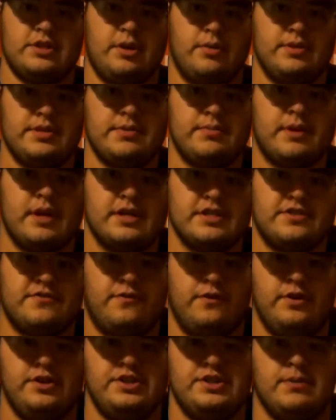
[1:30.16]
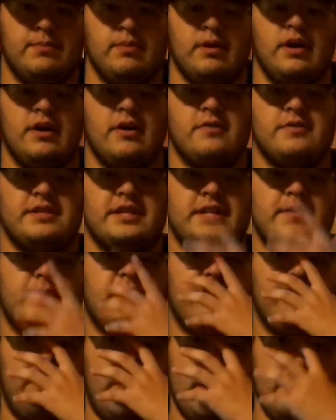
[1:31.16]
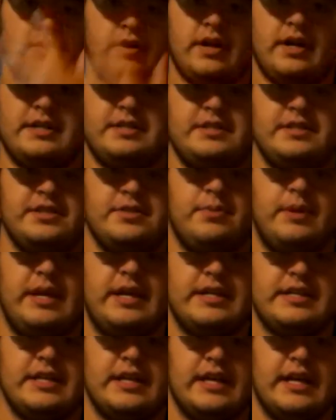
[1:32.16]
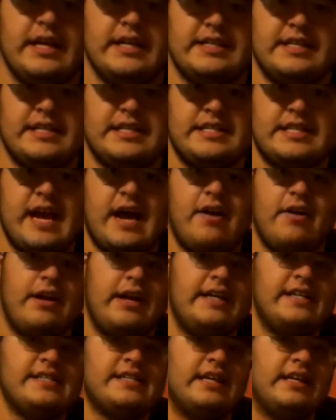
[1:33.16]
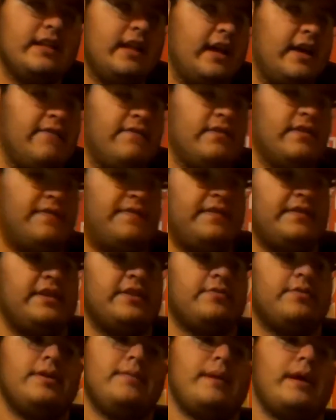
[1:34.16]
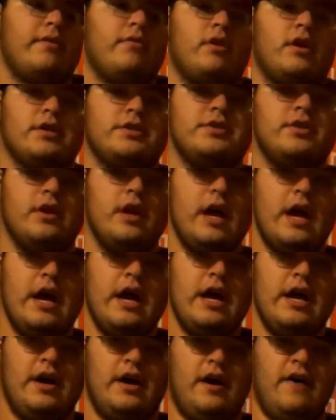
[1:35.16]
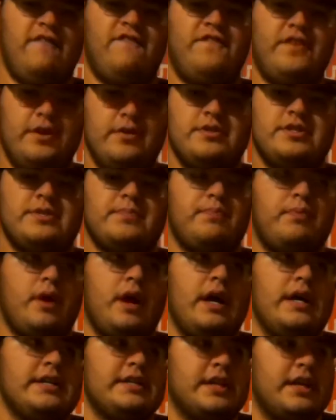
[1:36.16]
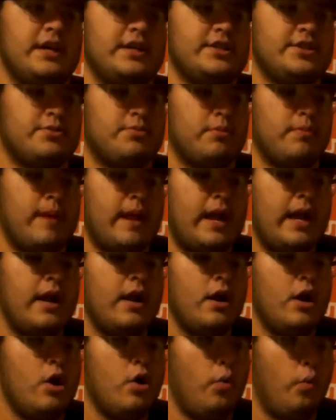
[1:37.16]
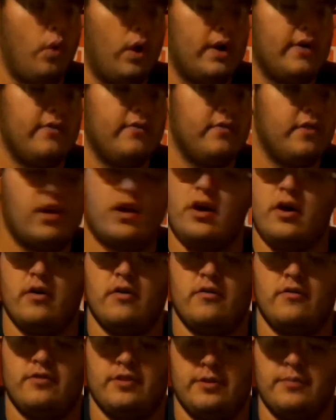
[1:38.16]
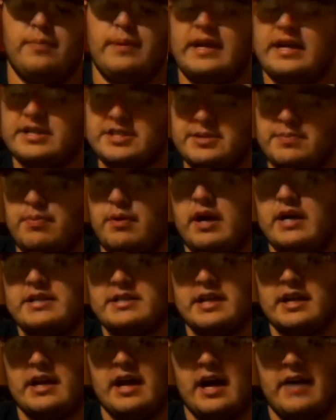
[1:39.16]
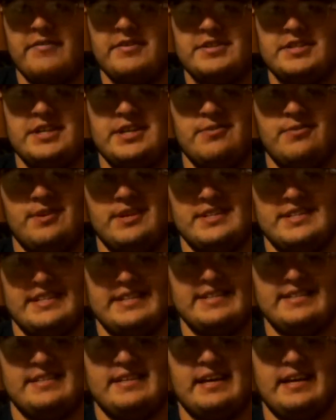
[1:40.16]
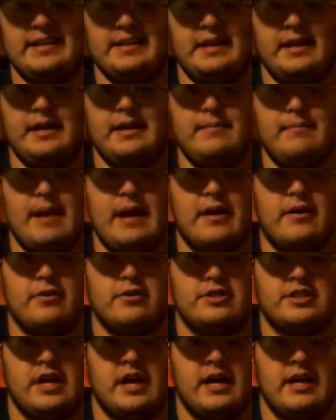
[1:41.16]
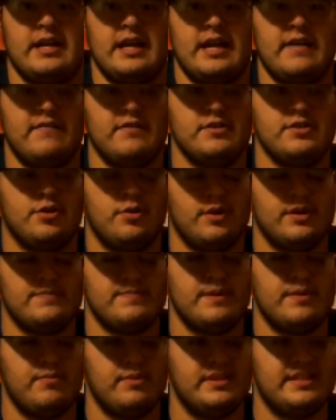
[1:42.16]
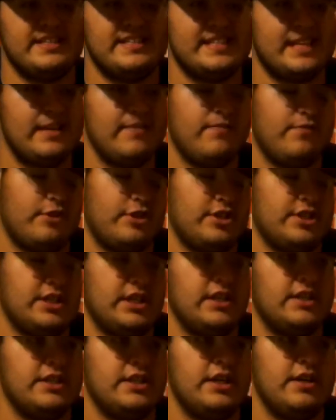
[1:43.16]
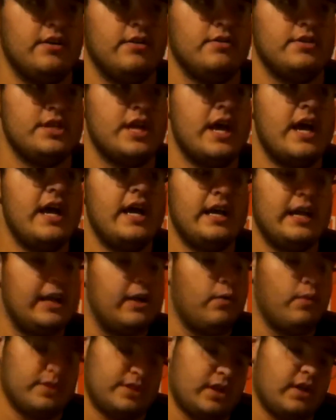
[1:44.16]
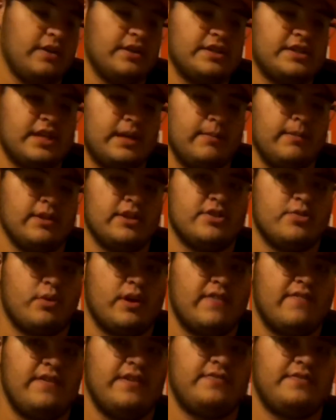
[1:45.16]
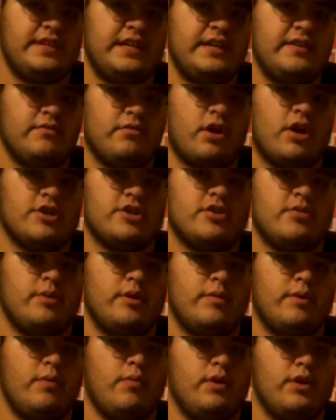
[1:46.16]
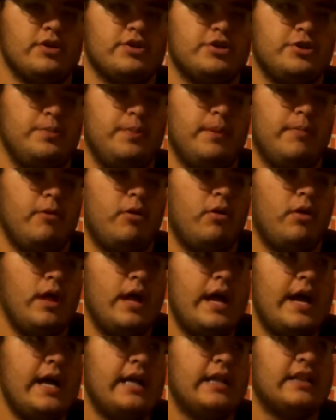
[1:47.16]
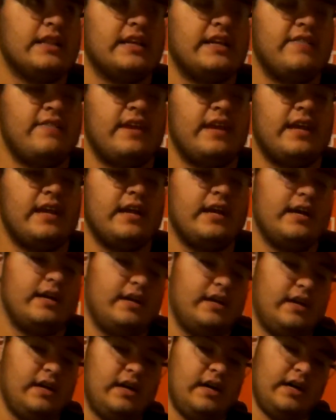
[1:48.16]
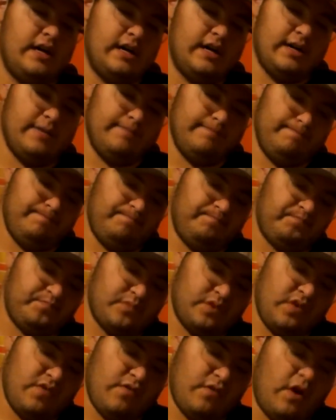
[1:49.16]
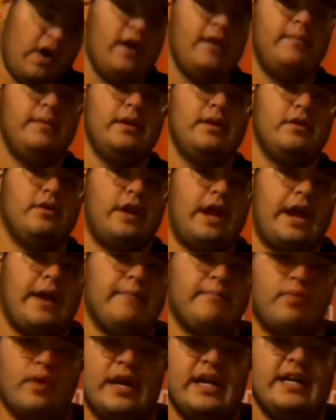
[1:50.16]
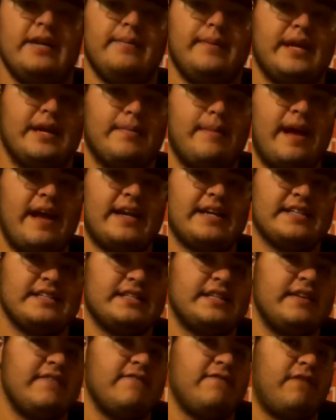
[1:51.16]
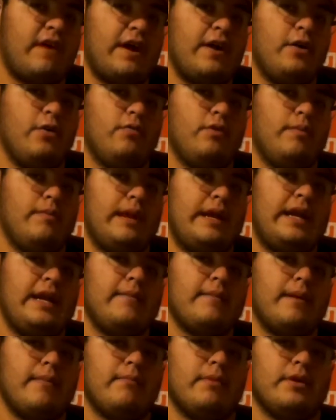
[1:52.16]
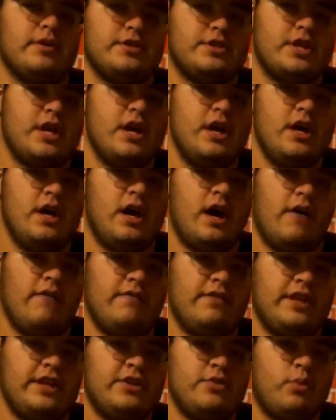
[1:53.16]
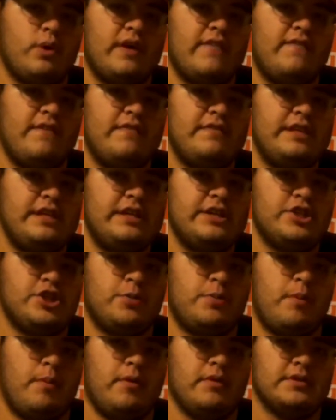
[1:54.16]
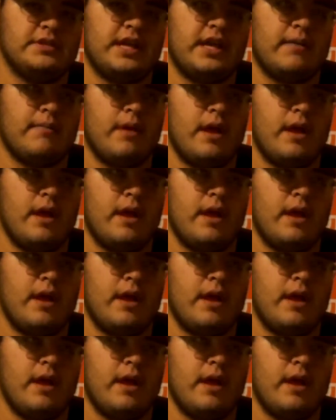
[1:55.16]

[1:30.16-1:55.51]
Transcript: with some cuts first. The Broncos had to make final cuts this week to get to Saturday's deadline for the 53-man roster. A few surprise cuts were made. One of the biggest surprise cut, obviously, was inside linebacker Todd Davis, who has been with this team for 6 years. He was on this team in the 2015 roster when we won a Super Bowl, leaving Von Miller and Brandon McManus, the final remaining members of the 2015 Super Bowl team.